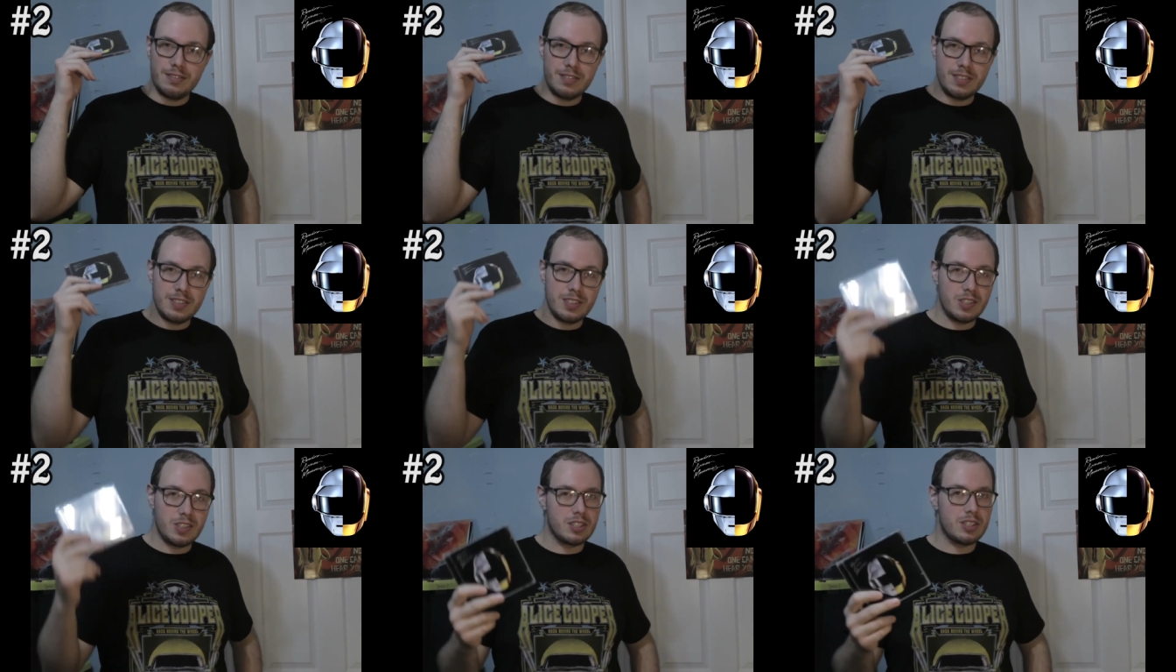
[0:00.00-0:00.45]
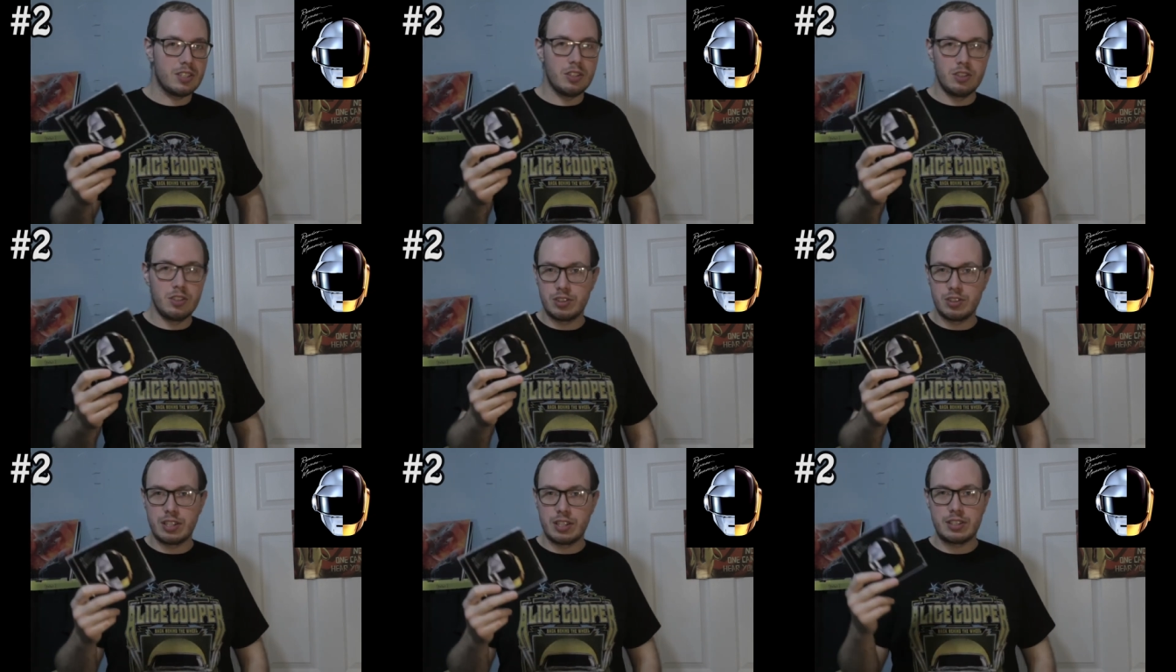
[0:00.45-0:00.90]
still a
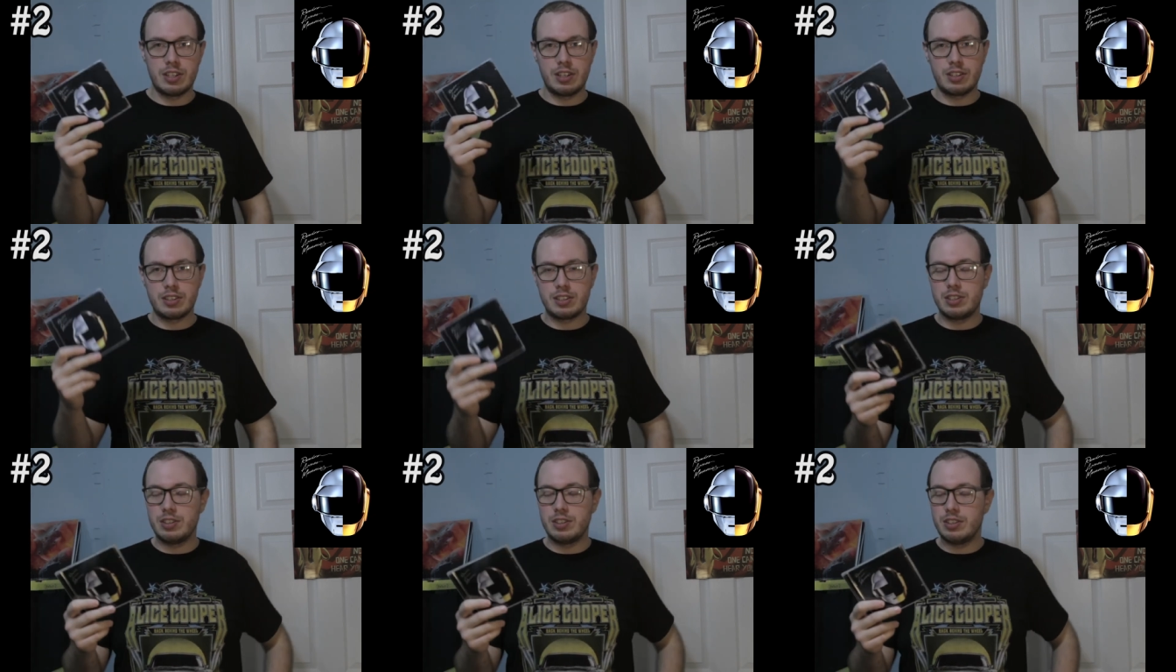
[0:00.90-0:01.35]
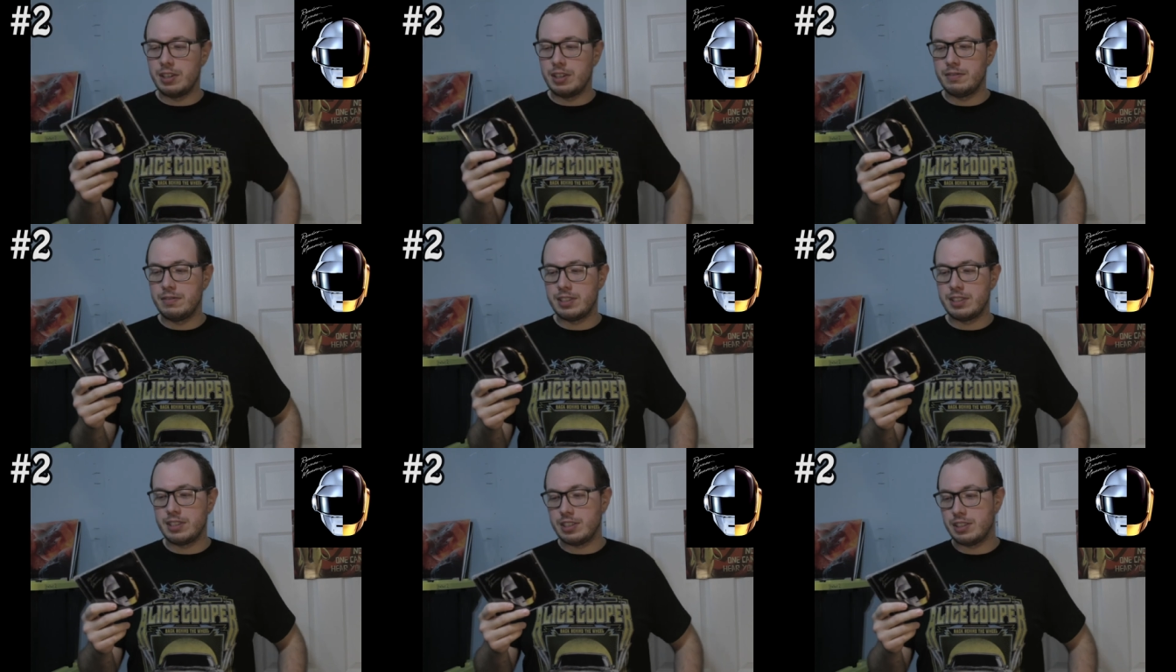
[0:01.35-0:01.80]
great song. Still love
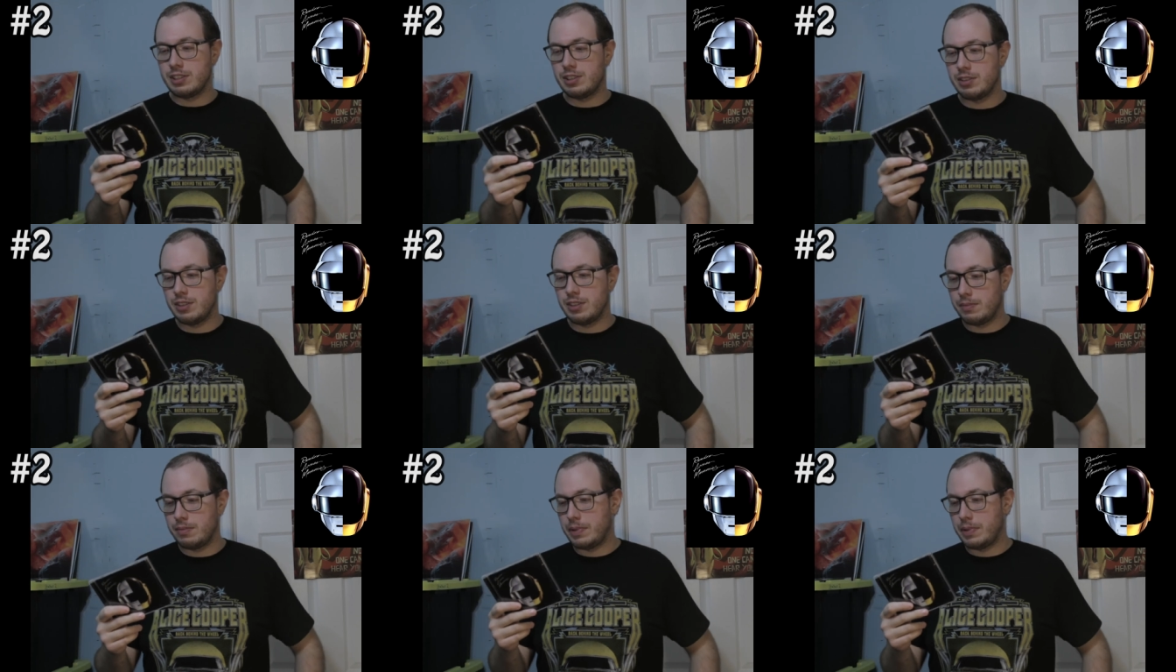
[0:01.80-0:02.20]
listening to it,